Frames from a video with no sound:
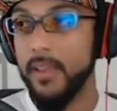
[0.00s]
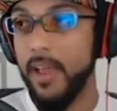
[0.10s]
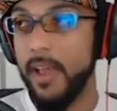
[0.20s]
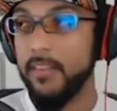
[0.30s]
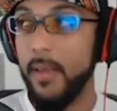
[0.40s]

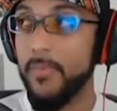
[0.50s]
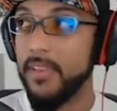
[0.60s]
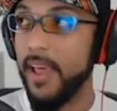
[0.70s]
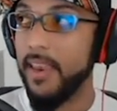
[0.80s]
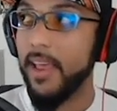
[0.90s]
It's something
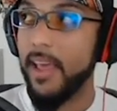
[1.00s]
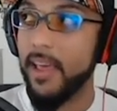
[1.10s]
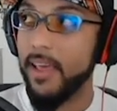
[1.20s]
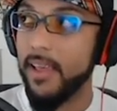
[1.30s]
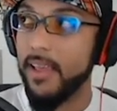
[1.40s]
that
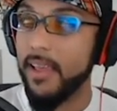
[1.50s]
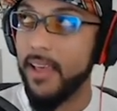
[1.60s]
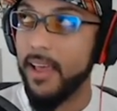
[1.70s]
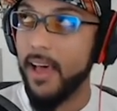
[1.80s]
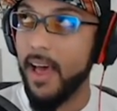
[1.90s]

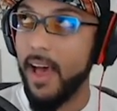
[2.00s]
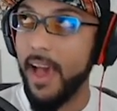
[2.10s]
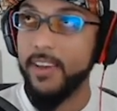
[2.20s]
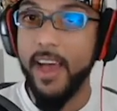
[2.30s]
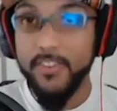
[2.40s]

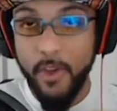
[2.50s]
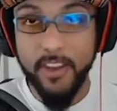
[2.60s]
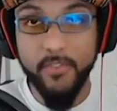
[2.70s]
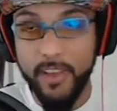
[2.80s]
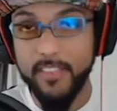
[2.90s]
I try to
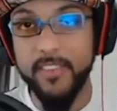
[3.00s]
stress